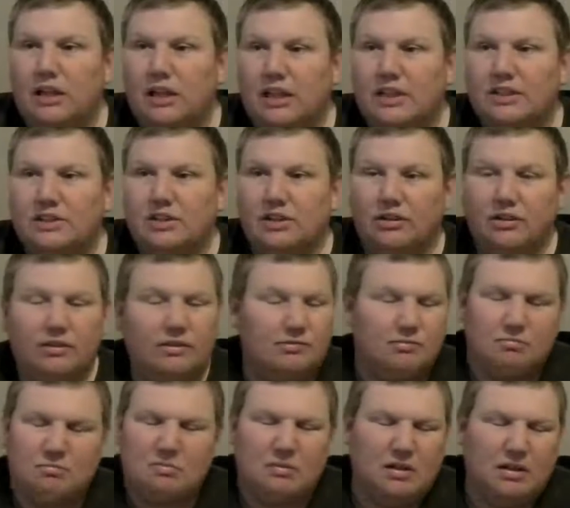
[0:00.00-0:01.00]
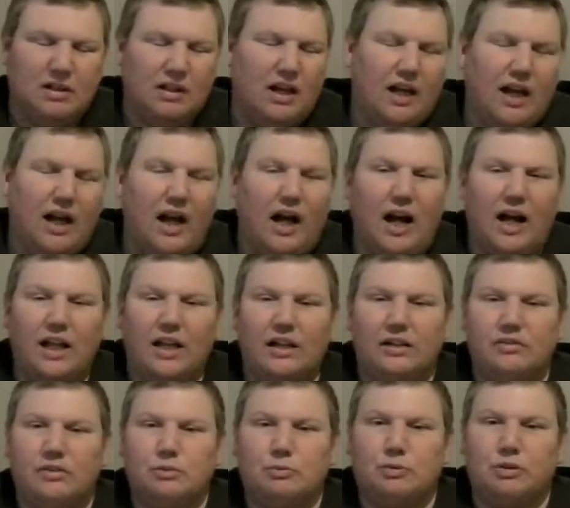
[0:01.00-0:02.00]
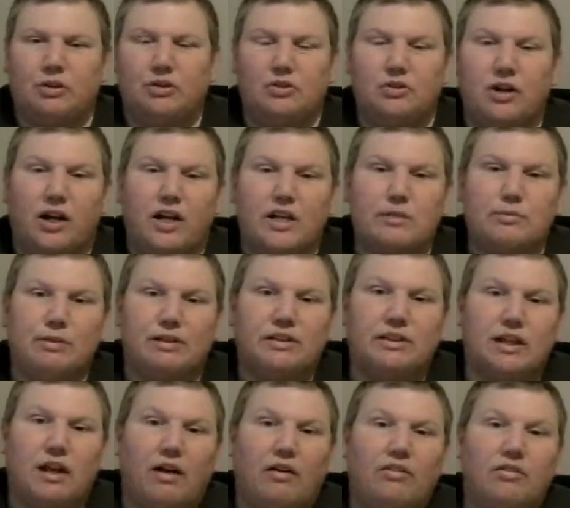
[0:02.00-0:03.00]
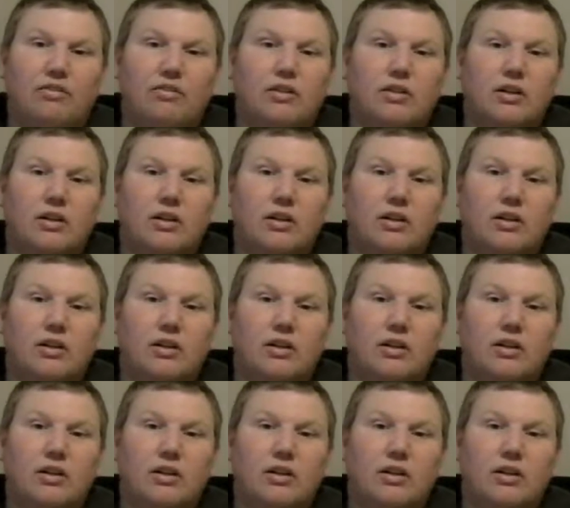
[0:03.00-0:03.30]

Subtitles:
Lesnar. I thought it was pure trash myself.